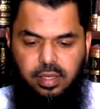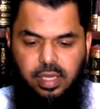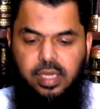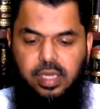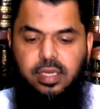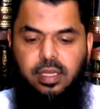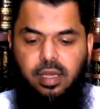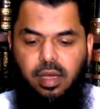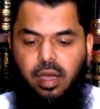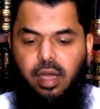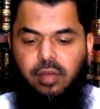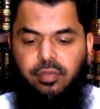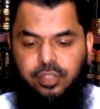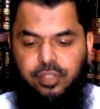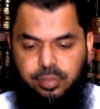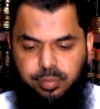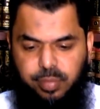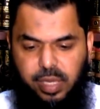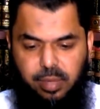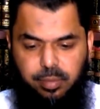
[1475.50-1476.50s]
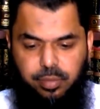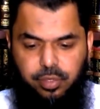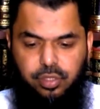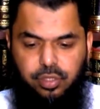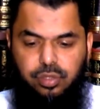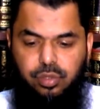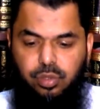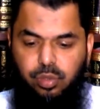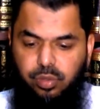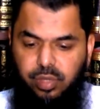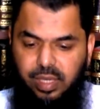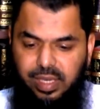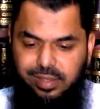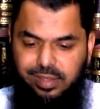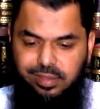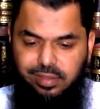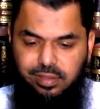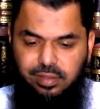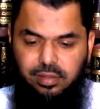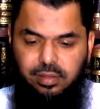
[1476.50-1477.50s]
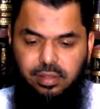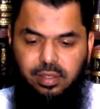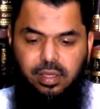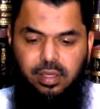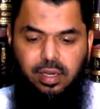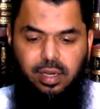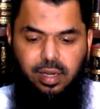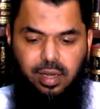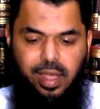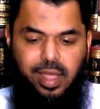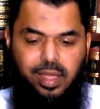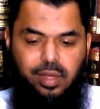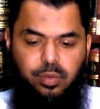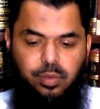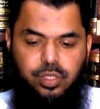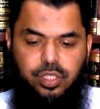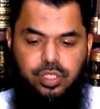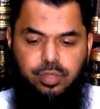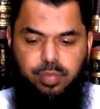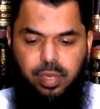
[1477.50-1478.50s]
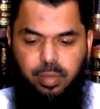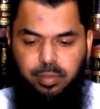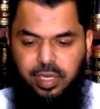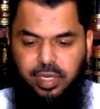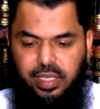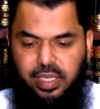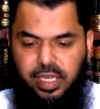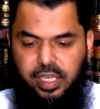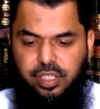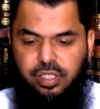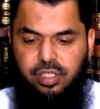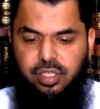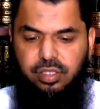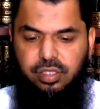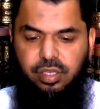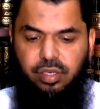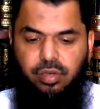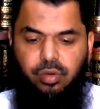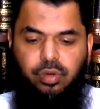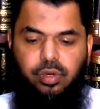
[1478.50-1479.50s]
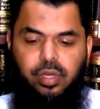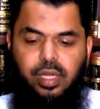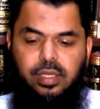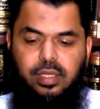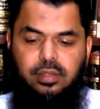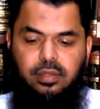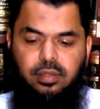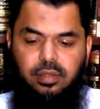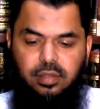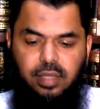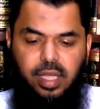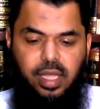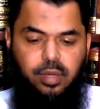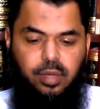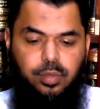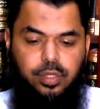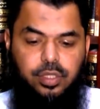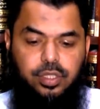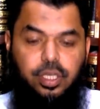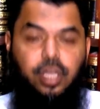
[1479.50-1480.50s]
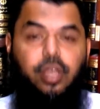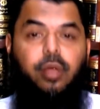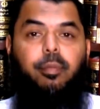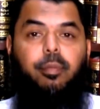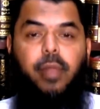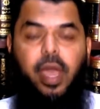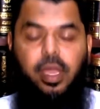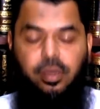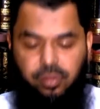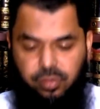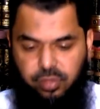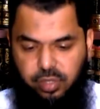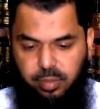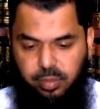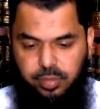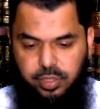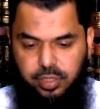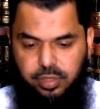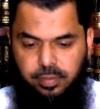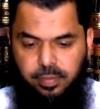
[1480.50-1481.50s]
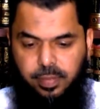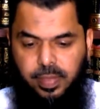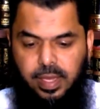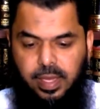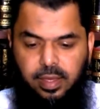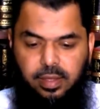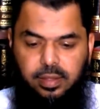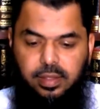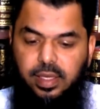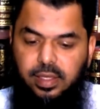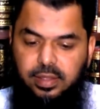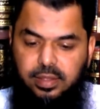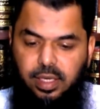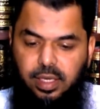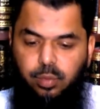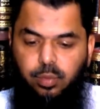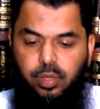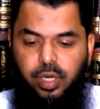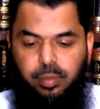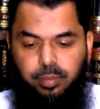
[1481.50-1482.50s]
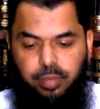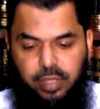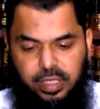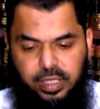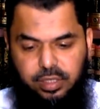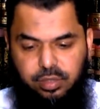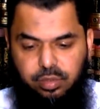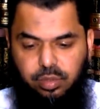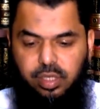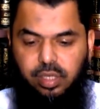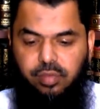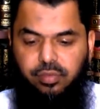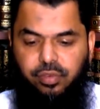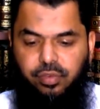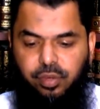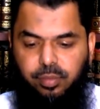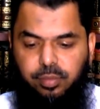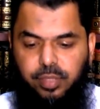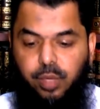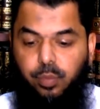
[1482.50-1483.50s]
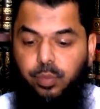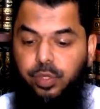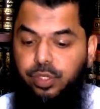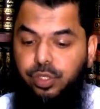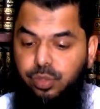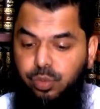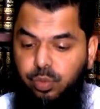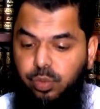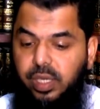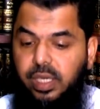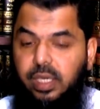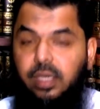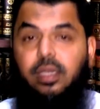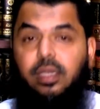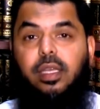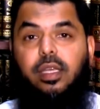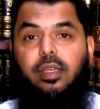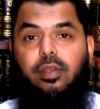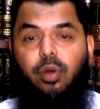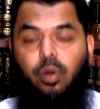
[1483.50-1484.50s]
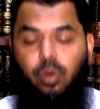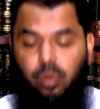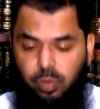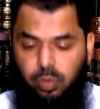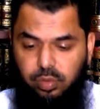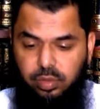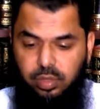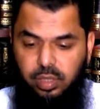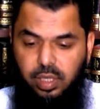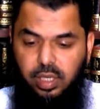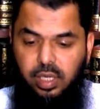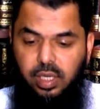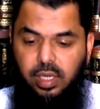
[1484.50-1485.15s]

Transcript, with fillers: India Office Papers, Oriental Language Publications, and Oriental Language Manuscripts. They said, We are pleased to confirm that we do indeed hold